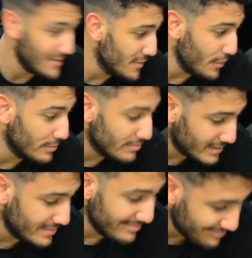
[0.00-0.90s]
So
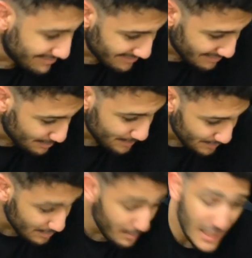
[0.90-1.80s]

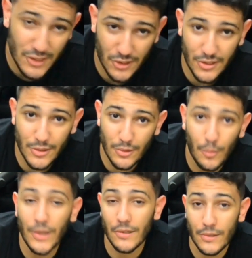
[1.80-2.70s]
make sure you know
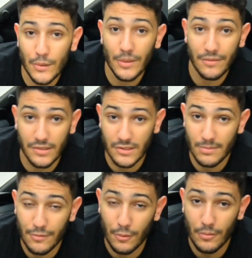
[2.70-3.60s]
what you're doing first
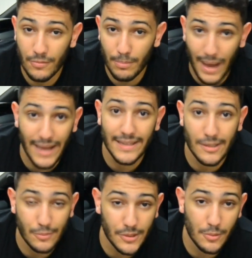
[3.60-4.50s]
before buying a
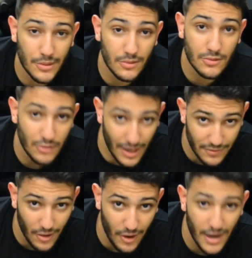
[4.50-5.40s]
rear-wheel drive
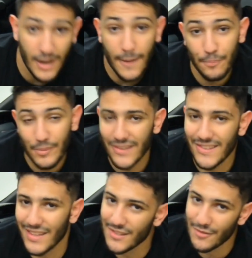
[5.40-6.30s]
car, because
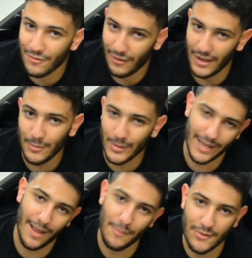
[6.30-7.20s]
it's fun when
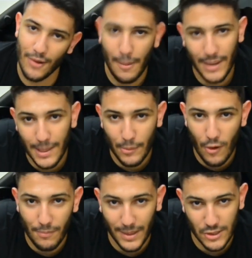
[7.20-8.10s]
it comes to, I'm gonna put
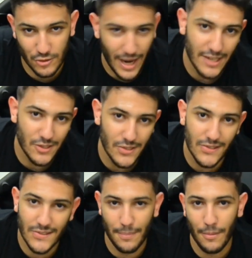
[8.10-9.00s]
off my traction,
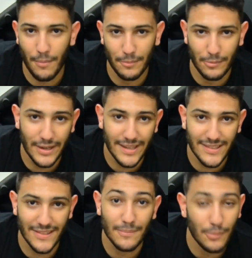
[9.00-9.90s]
step on my
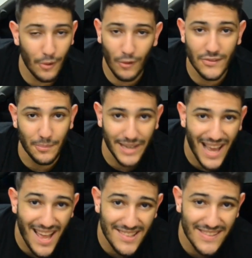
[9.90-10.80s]
brakes, and put on some
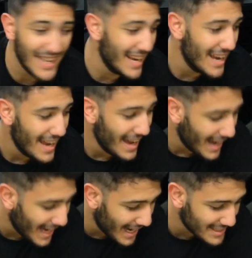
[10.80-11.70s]
gas,
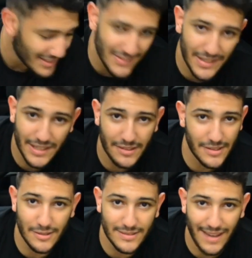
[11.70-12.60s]
just to hear
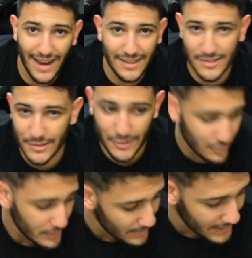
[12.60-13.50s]
your tires
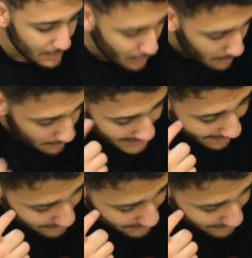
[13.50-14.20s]
screaming and probably have to